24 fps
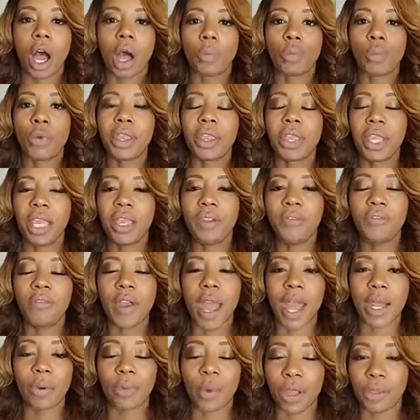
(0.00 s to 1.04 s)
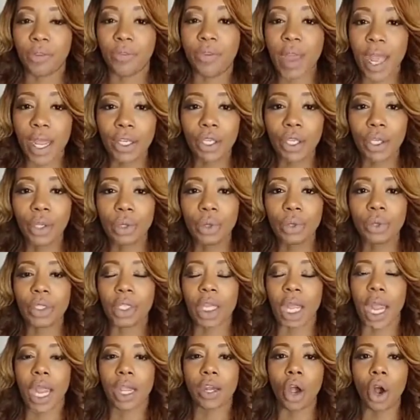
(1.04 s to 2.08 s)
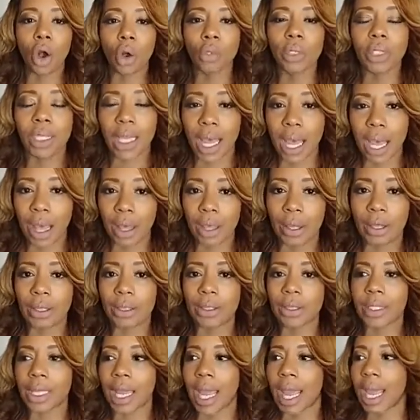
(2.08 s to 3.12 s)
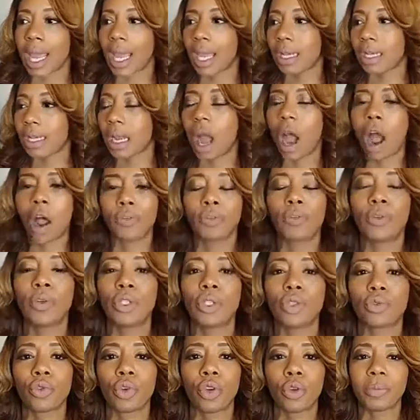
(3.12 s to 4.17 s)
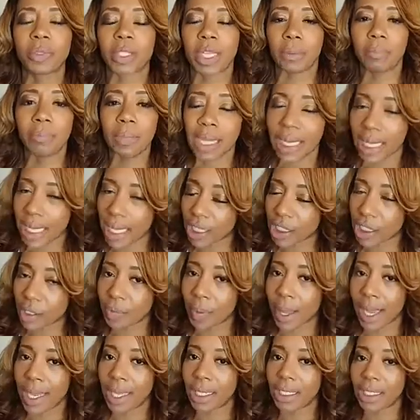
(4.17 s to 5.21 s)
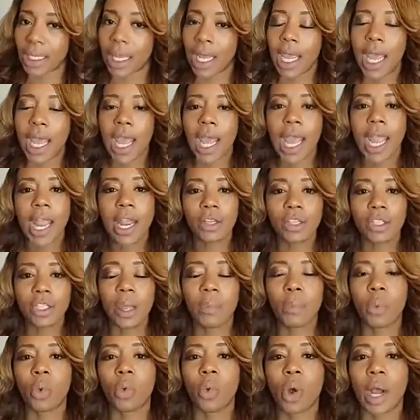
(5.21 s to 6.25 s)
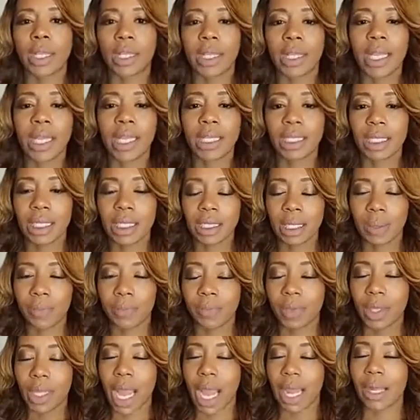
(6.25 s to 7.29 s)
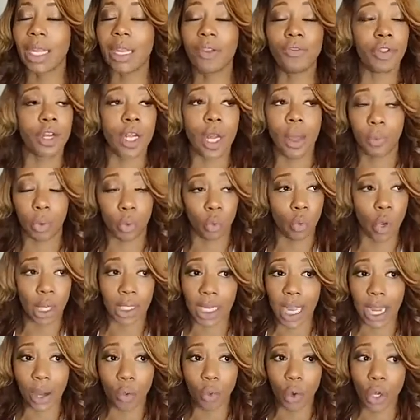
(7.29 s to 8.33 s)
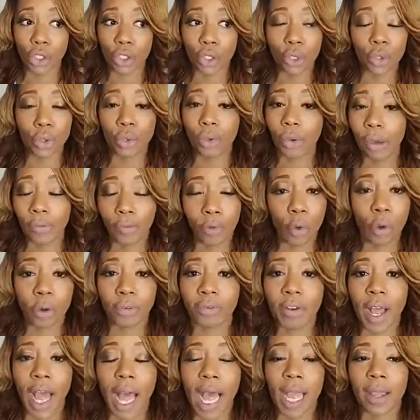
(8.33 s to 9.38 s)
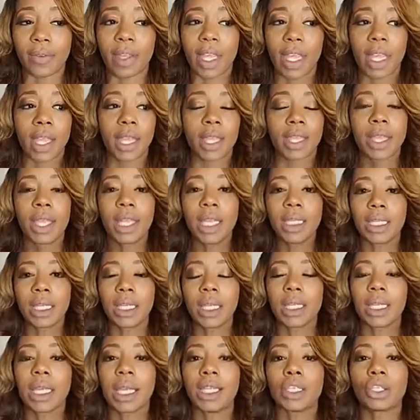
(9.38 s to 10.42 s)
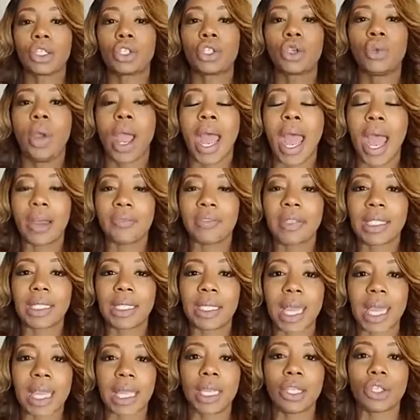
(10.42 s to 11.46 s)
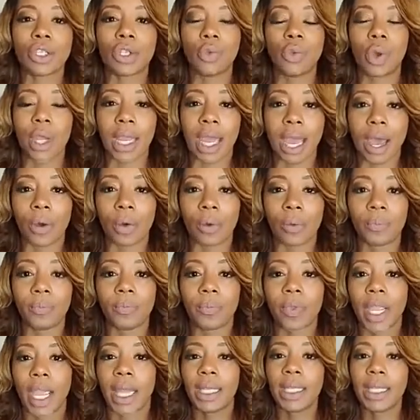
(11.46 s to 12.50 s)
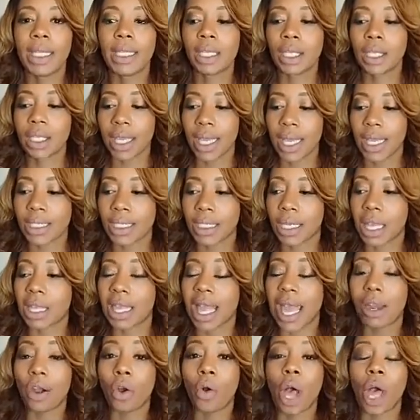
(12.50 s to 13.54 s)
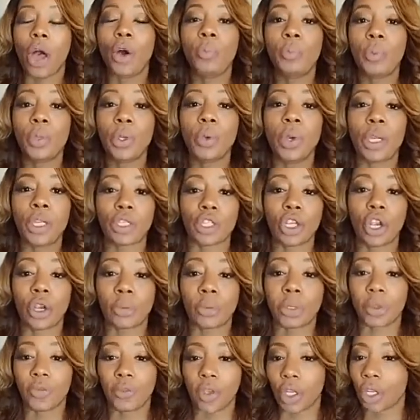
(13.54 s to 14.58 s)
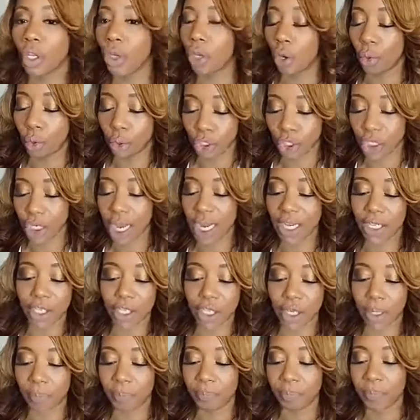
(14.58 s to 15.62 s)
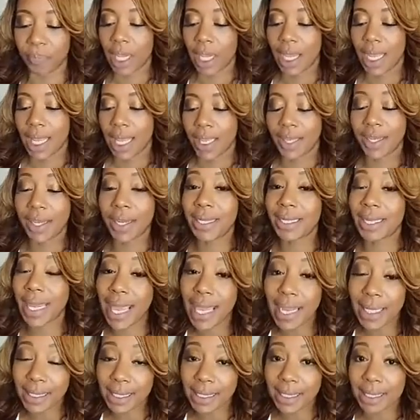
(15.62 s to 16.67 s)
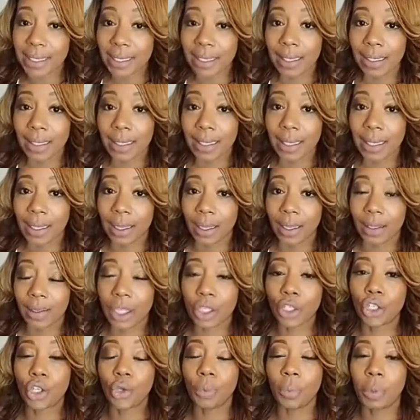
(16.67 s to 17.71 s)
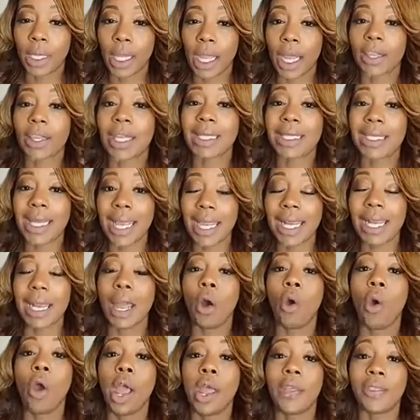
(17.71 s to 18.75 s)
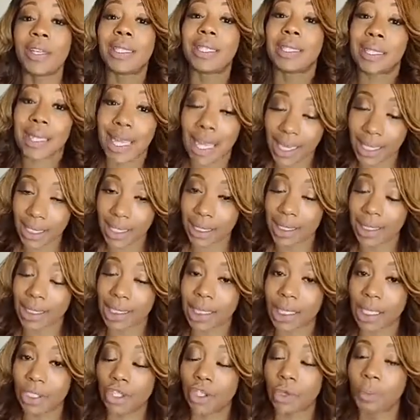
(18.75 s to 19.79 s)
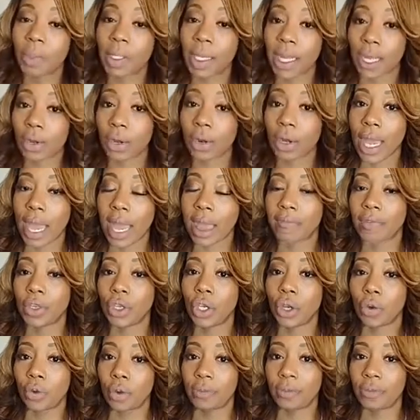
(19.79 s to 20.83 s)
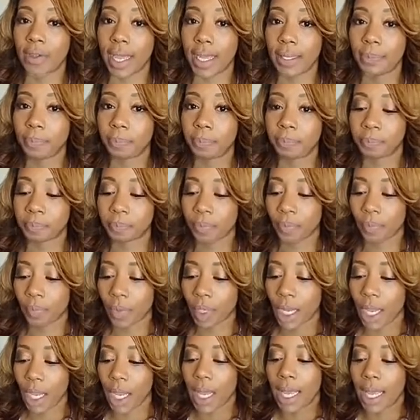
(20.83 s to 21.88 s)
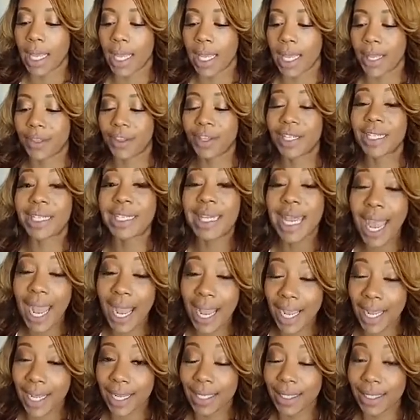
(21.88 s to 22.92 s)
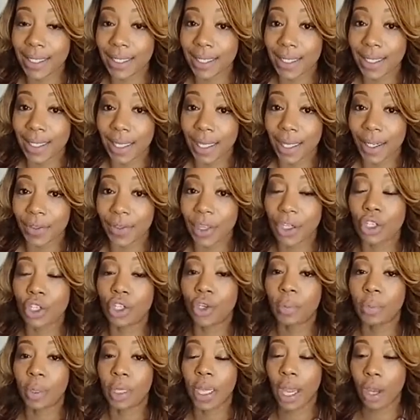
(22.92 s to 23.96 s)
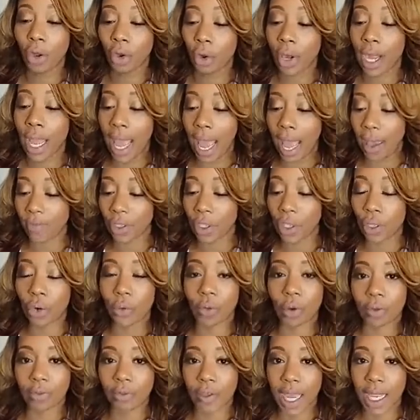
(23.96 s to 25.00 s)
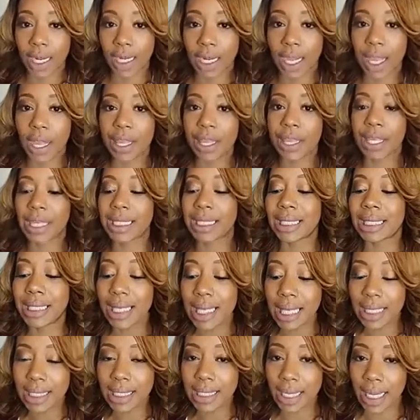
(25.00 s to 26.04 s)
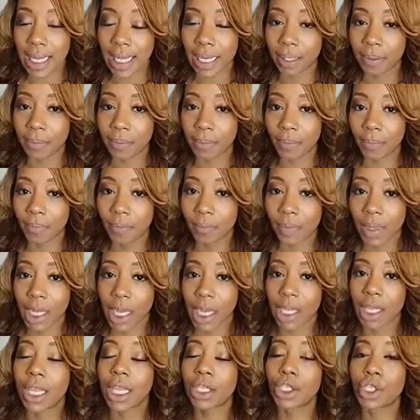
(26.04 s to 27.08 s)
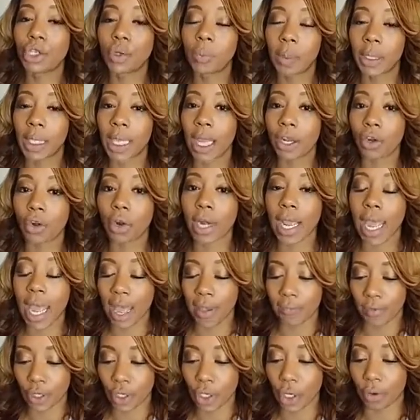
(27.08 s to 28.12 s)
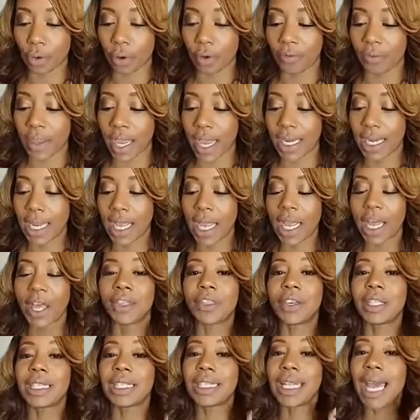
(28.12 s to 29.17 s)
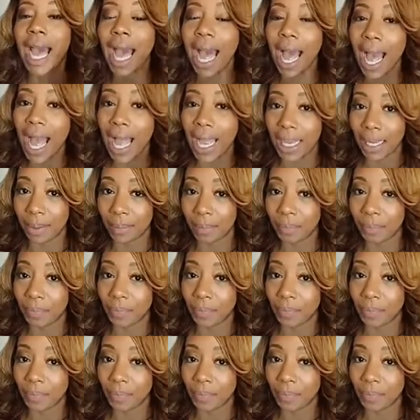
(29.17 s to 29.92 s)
with venues and hotels and conference rooms and meeting space. Here's number one. These are not even number one, like 1, 2, 3, 4, 5. These are the things that you have to take into account. And these are things that'll help you in terms of your negotiation. The dates that you plan, the dates that you plan on having your event, the days that you plan on having your event, the season that you plan on having your event, the time